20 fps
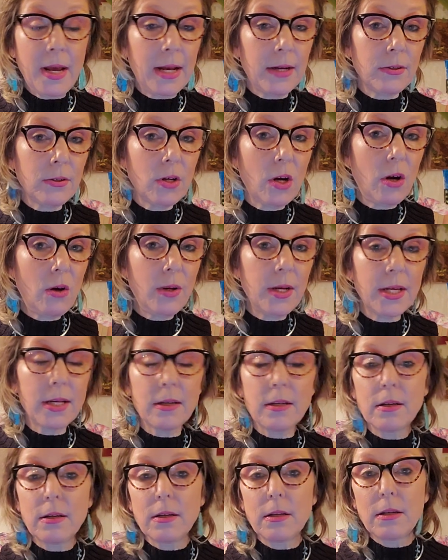man
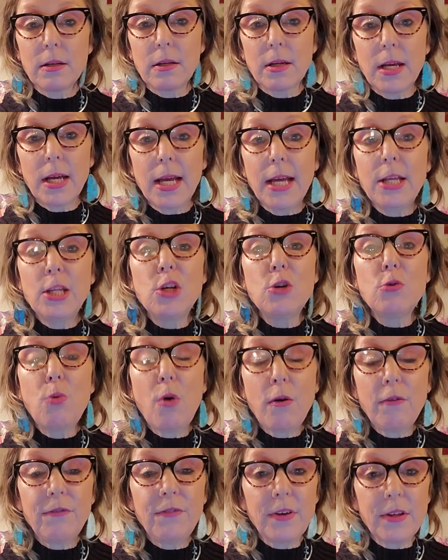going, and you
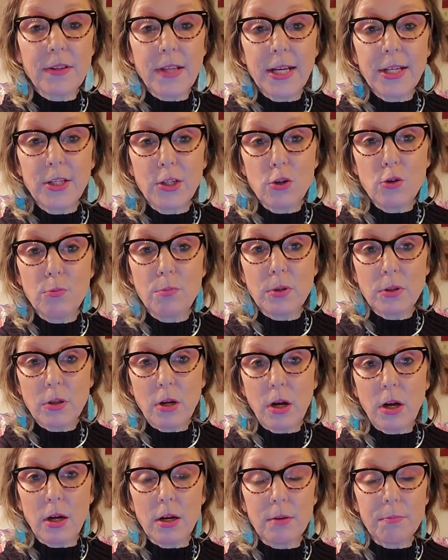won't feel like you
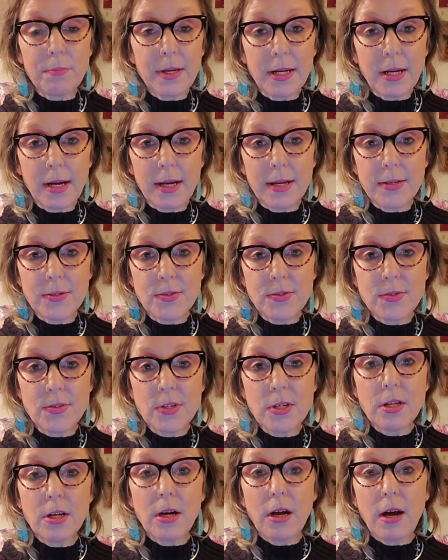belong
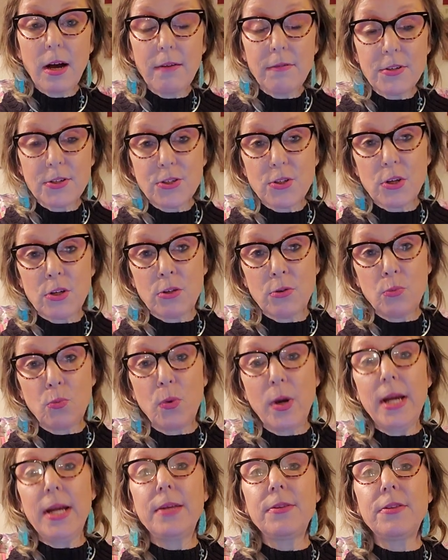because of a certain
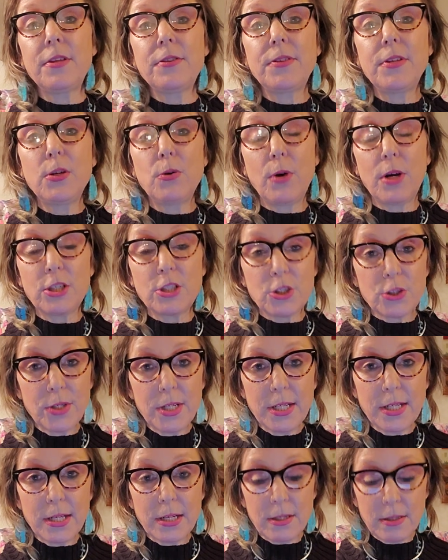way that you are
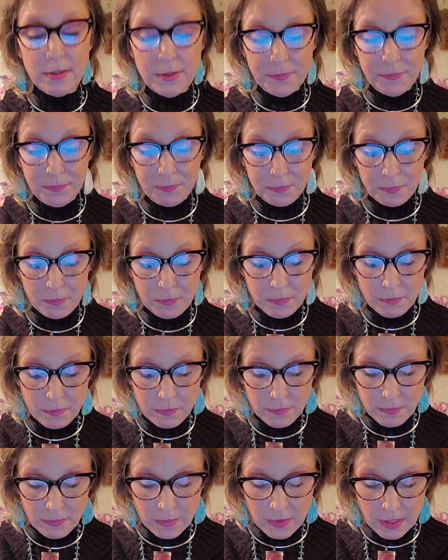treated.
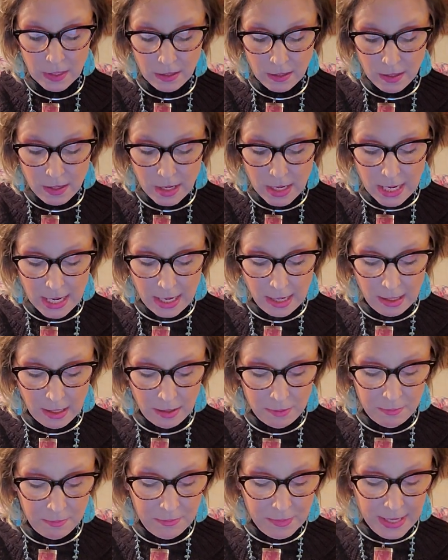
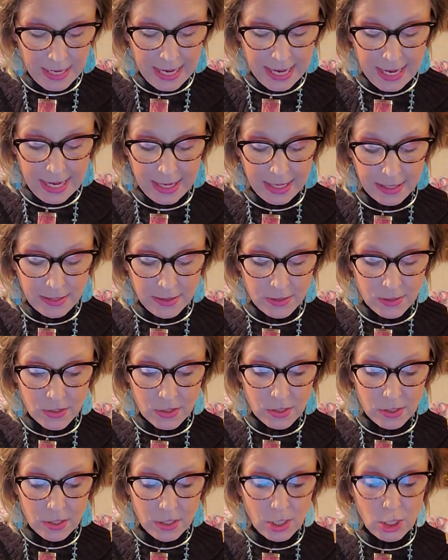Um, and
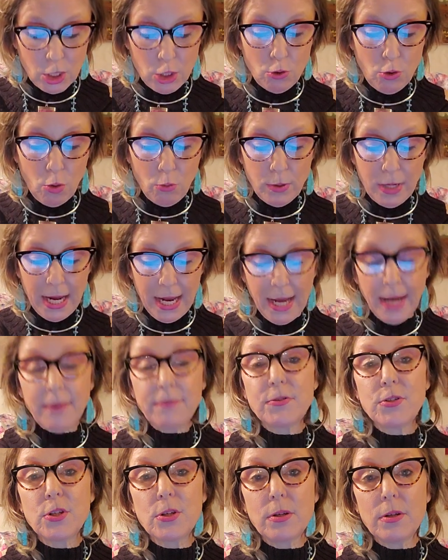you don't
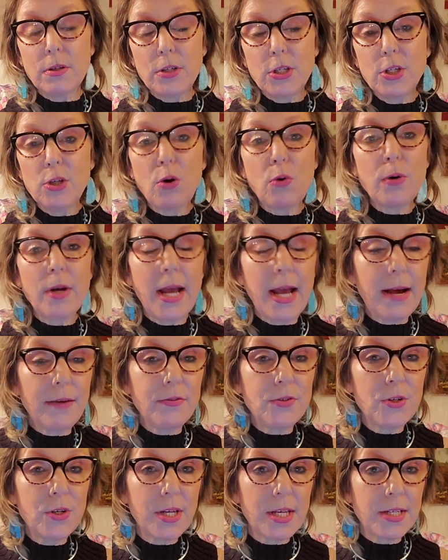have to you don't
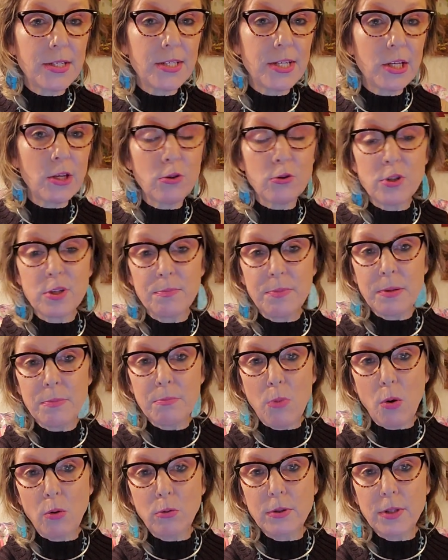have to continue to be
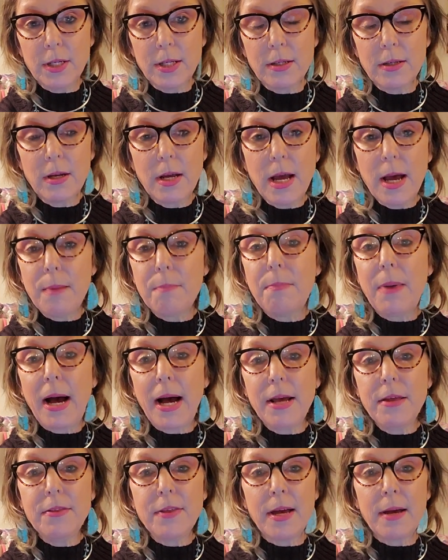molded
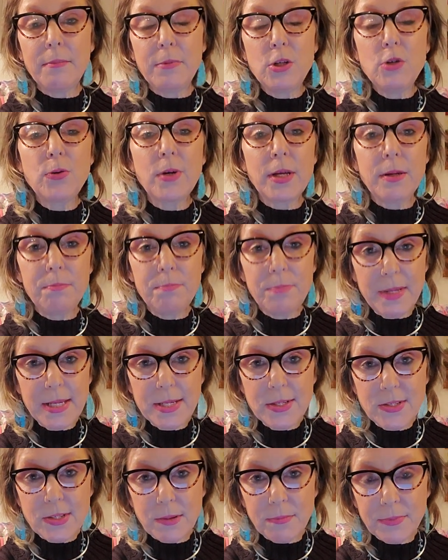by them. You can
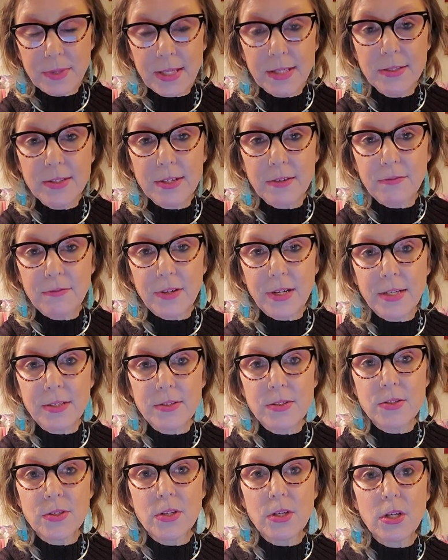be something
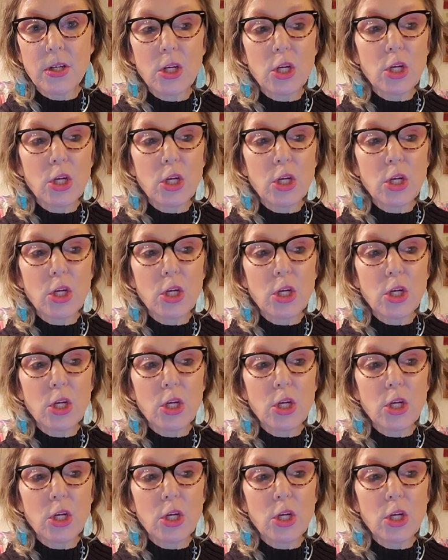different.